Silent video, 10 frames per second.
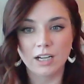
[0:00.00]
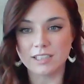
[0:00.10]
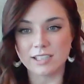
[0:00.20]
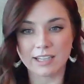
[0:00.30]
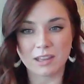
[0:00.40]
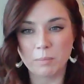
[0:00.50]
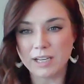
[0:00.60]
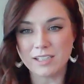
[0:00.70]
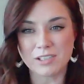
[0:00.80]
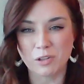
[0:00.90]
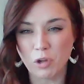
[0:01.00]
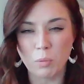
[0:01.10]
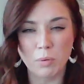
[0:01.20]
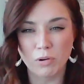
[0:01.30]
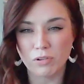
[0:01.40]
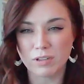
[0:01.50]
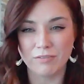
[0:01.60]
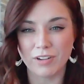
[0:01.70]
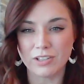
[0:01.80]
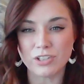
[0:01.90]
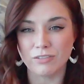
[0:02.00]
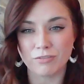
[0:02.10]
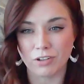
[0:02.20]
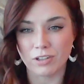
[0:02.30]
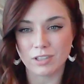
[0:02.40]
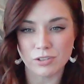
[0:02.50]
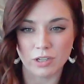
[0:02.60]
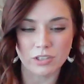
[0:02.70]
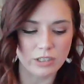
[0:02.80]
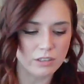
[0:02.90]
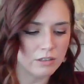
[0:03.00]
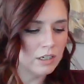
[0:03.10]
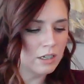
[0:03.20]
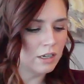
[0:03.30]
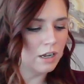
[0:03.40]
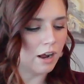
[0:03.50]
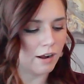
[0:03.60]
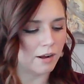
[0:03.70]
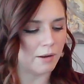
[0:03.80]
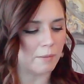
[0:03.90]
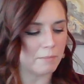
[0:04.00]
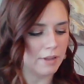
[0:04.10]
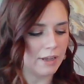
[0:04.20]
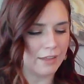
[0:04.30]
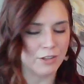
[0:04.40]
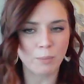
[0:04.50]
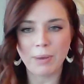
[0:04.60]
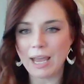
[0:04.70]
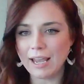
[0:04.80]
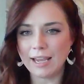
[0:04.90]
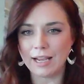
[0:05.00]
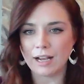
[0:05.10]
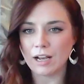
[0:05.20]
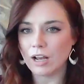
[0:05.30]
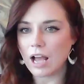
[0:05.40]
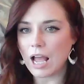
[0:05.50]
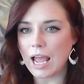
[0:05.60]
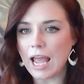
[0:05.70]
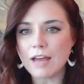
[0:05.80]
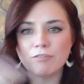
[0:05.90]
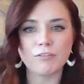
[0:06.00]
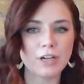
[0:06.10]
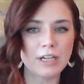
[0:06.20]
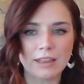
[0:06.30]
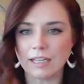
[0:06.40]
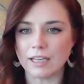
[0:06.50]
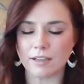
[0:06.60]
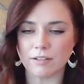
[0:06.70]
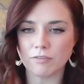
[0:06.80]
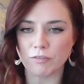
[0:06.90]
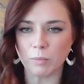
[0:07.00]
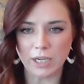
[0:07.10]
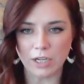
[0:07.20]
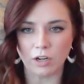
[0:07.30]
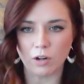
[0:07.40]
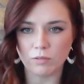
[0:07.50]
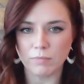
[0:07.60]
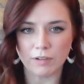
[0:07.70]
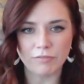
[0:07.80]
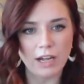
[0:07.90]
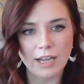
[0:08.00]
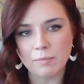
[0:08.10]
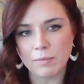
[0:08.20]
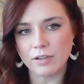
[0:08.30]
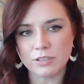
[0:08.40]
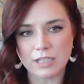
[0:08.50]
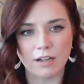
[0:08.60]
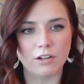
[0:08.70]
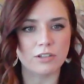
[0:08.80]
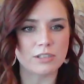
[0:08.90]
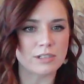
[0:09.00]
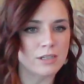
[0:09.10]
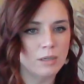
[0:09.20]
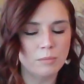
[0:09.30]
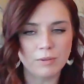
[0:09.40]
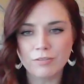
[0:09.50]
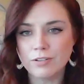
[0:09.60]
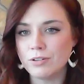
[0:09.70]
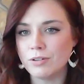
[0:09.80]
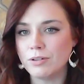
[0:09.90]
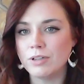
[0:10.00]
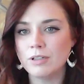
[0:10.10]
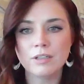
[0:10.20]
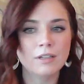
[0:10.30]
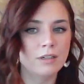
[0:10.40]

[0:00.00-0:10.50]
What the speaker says: It's like the biggest global convention for construction. And they're paying everything for me to go. My flight, my hotels, my food.